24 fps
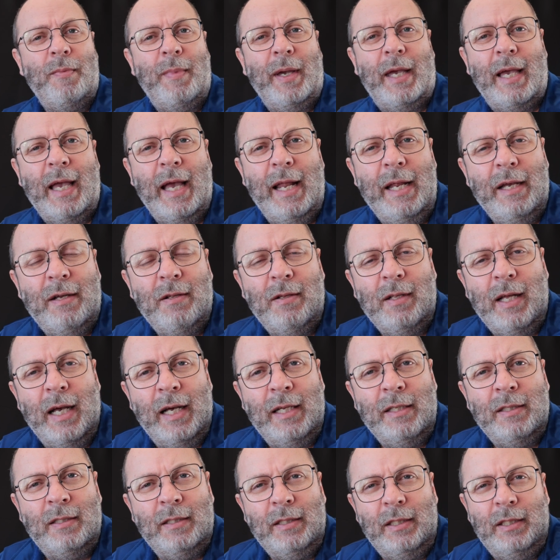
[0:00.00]
mechanical
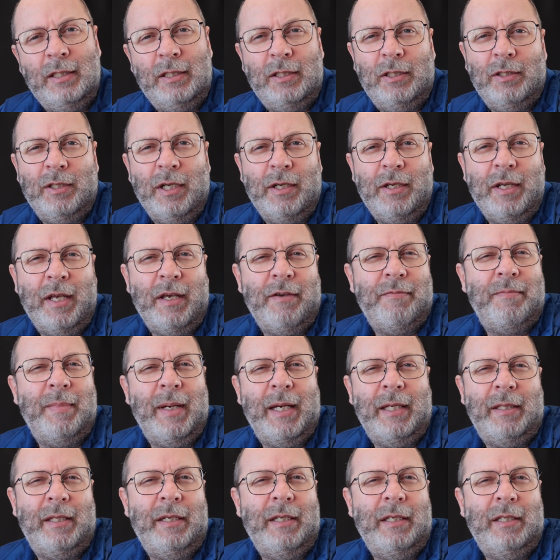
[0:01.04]
guns is you don't have
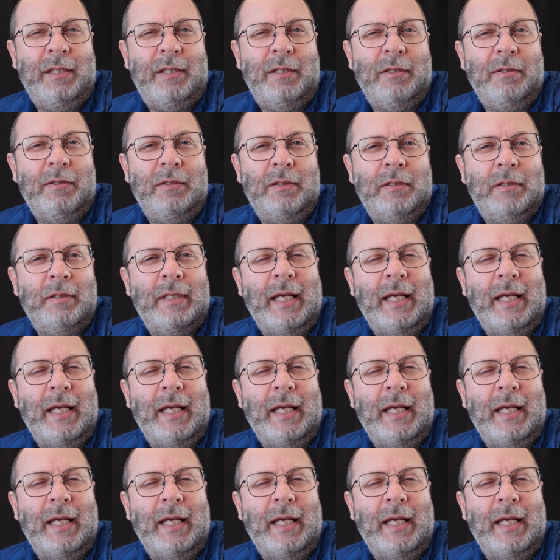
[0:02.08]
battery issues.